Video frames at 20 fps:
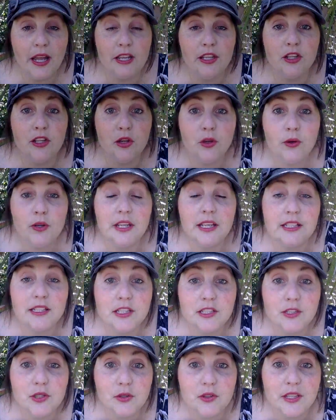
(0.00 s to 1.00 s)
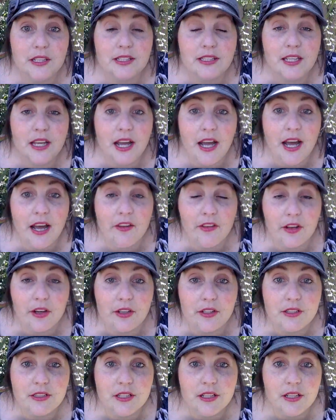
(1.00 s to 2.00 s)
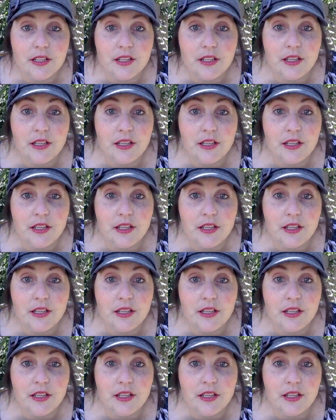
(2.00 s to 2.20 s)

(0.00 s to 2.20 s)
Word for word: and you need to do this to others.